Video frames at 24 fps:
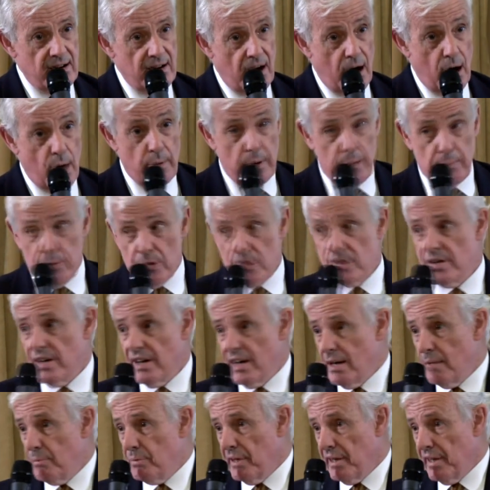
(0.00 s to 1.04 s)
Are we
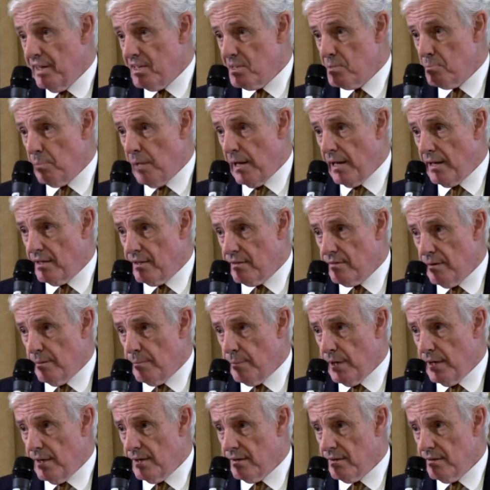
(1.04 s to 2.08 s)
pushing up against planetary
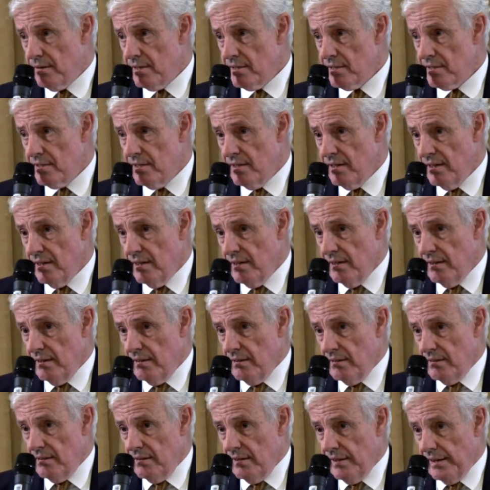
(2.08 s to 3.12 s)
boundaries
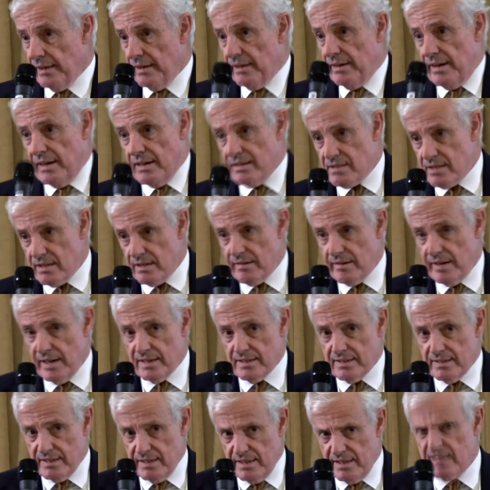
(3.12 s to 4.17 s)
in an
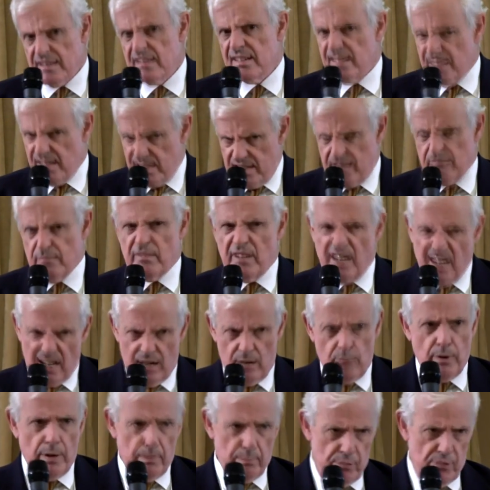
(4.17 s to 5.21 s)
integrated Earth system? Yeah,
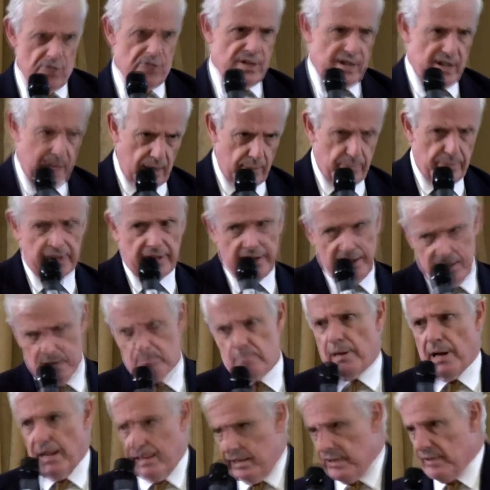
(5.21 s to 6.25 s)
we're pushing up
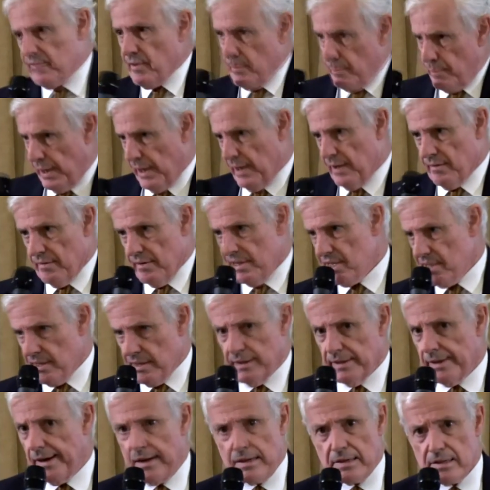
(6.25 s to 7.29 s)
against planetary boundaries in
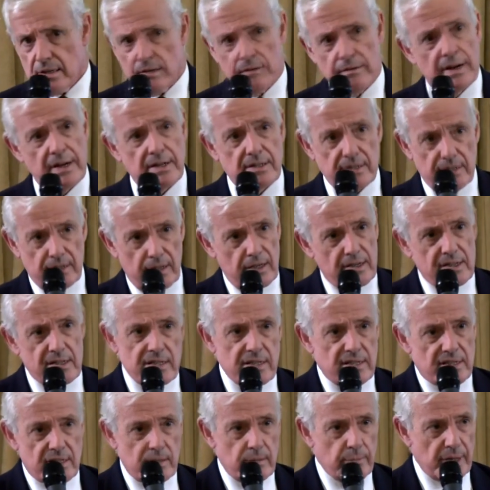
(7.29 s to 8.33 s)
an integrated Earth
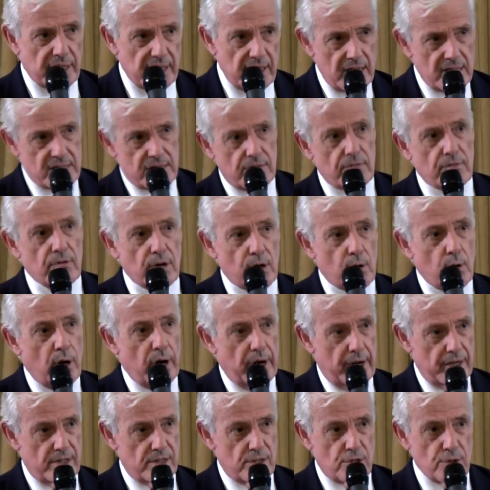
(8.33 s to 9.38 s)
system. It doesn't
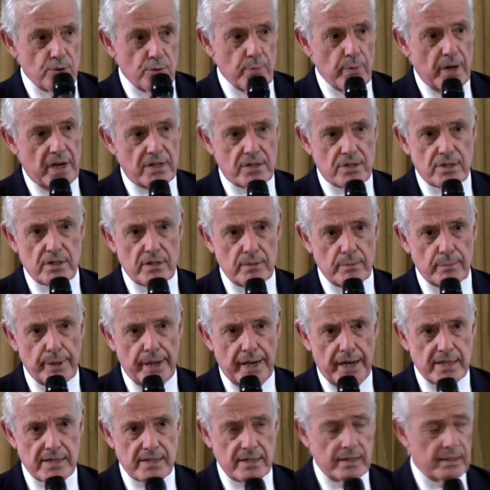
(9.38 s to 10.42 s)
require too much
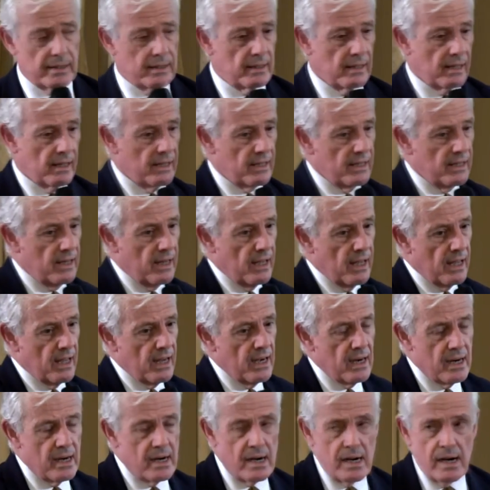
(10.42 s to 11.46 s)
debate.
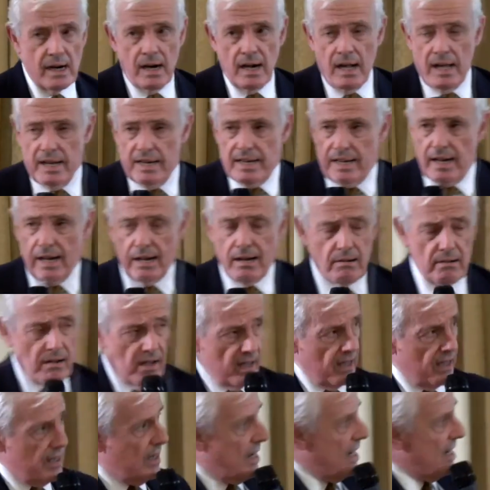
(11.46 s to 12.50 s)
Now,
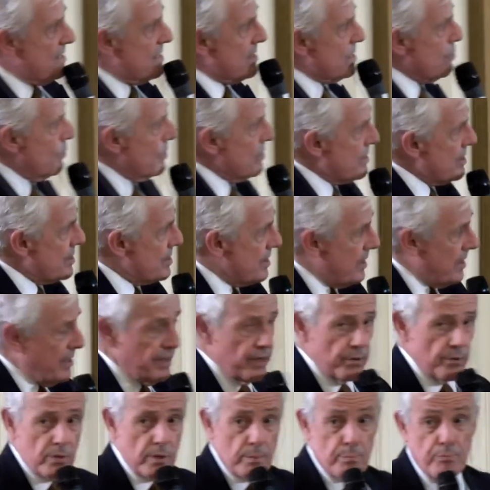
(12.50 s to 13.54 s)
I just want to show
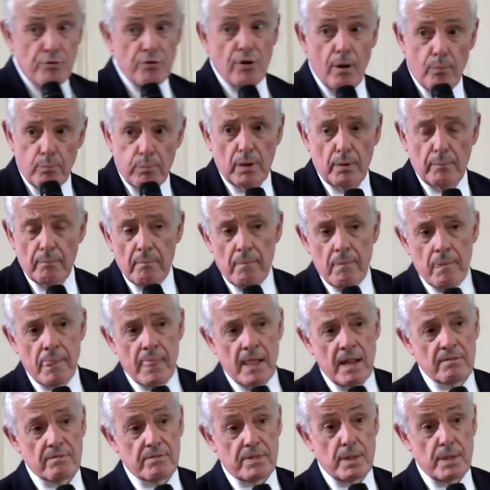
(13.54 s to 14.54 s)
you the problem.